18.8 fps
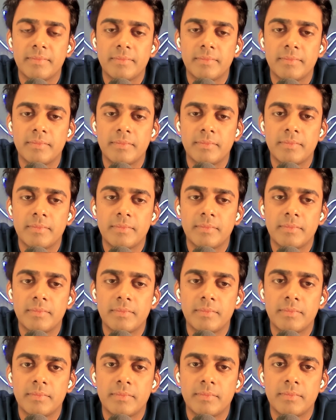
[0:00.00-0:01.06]

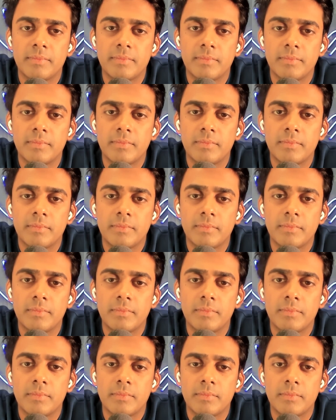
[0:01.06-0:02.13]

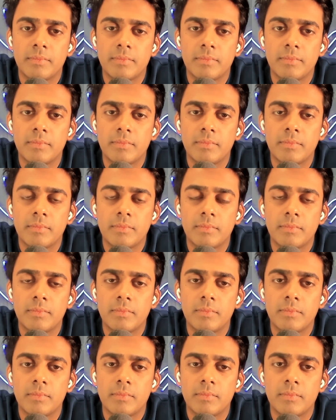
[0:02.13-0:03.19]

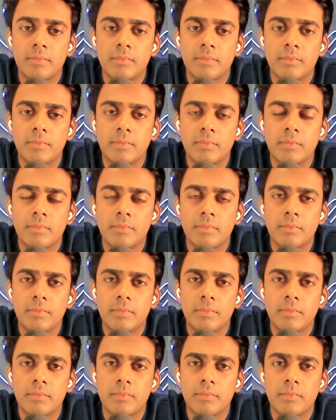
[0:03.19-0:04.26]

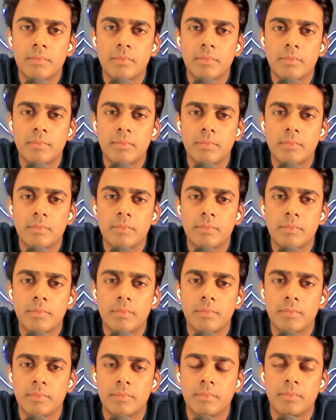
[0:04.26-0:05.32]

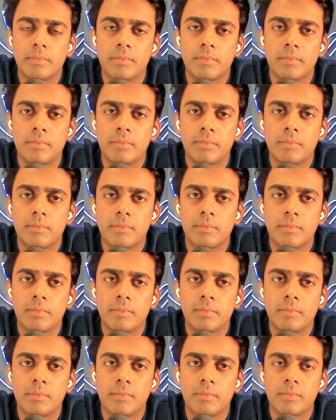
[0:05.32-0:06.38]

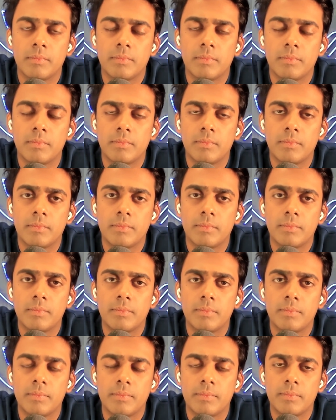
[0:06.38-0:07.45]

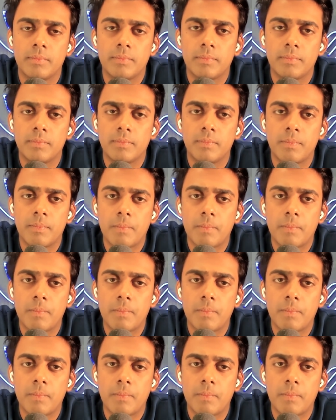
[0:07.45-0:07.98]
This person isn't speaking.